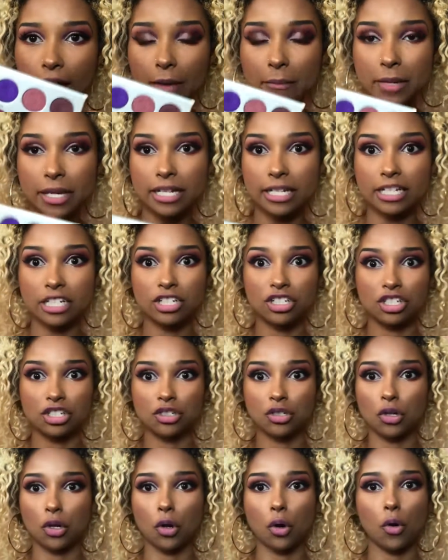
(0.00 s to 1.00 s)
I mean, it is
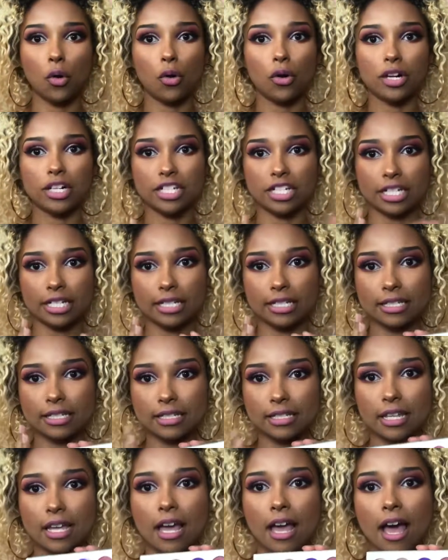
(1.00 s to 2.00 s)
just gorgeous.
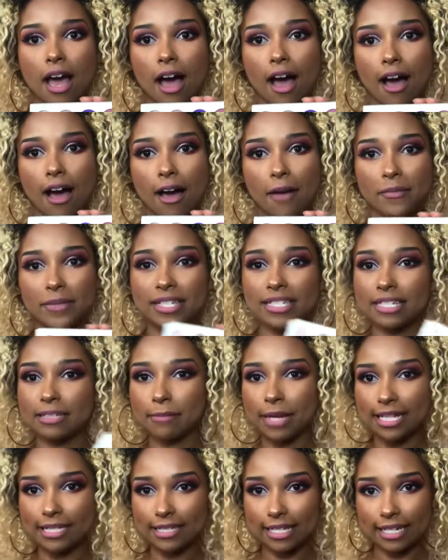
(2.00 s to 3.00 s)
This is
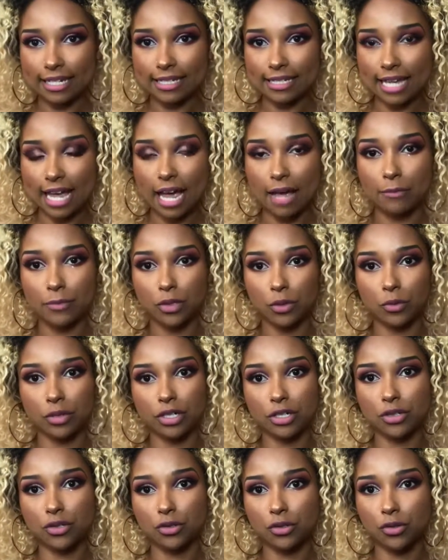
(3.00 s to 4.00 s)
my second time
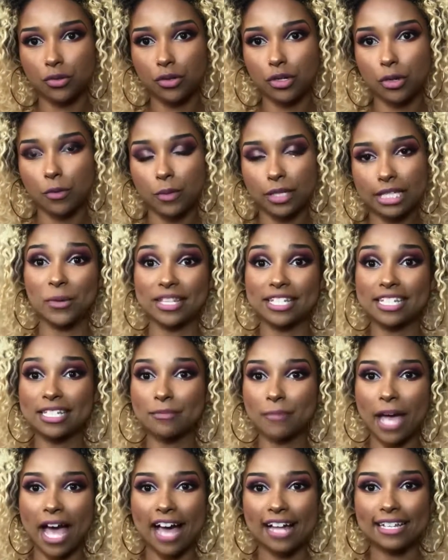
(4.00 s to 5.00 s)
doing a tutorial with this
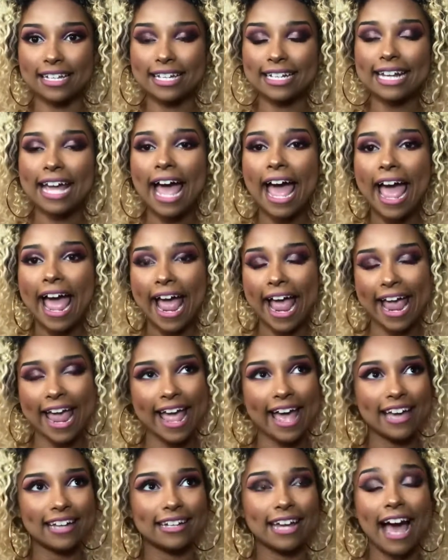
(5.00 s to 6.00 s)
palette,
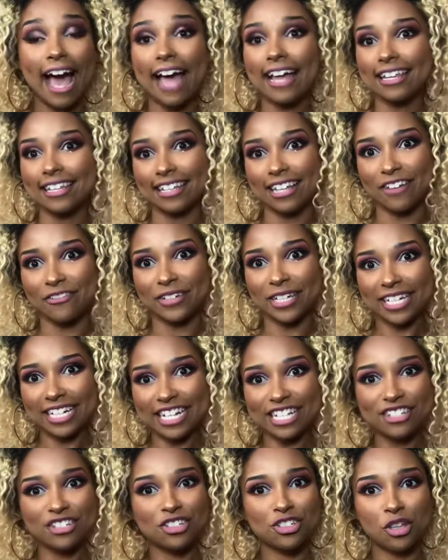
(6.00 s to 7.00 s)
and I love it.
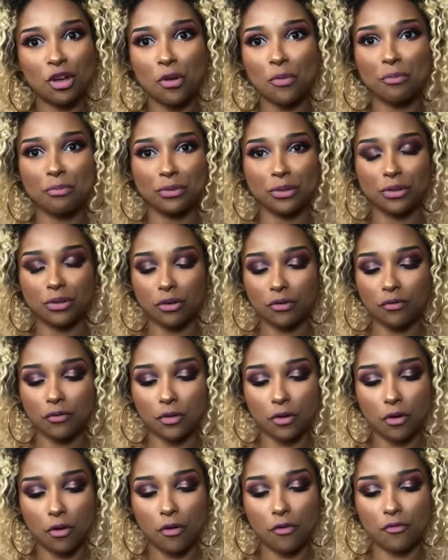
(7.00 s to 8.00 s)
It's so
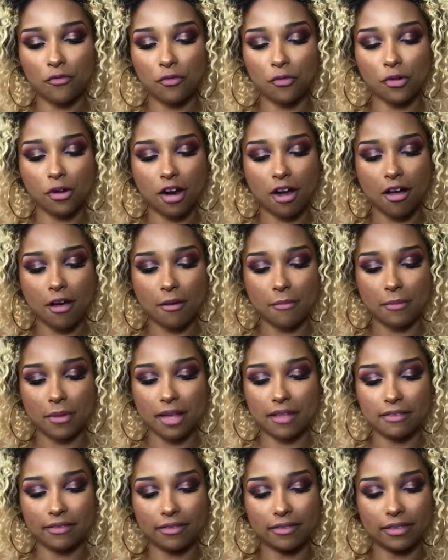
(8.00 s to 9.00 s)
beautiful, from
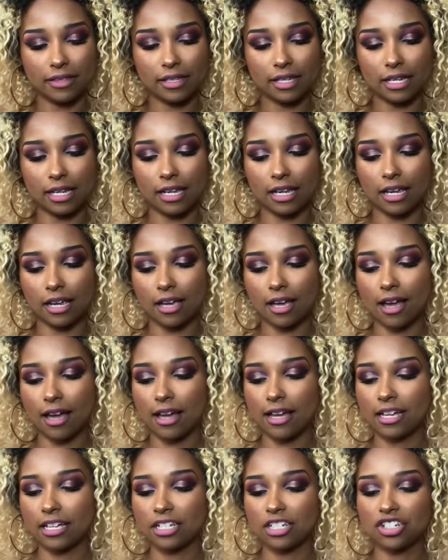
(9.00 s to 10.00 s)
the
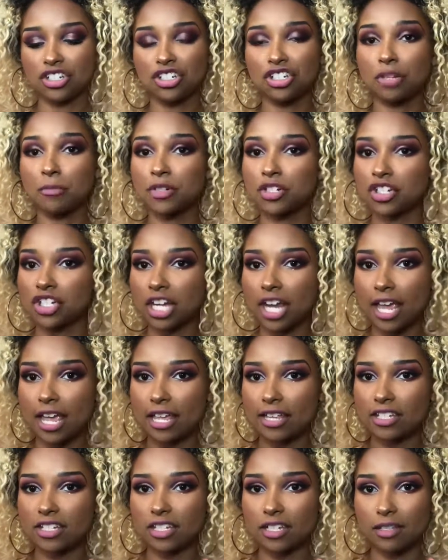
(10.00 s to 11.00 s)
shimmer
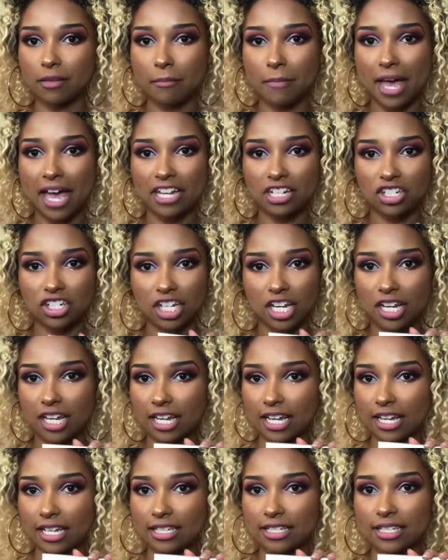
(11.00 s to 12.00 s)
shades to the matte
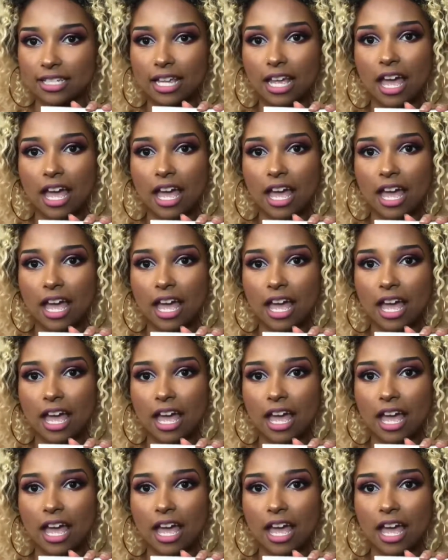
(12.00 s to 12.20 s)
shades.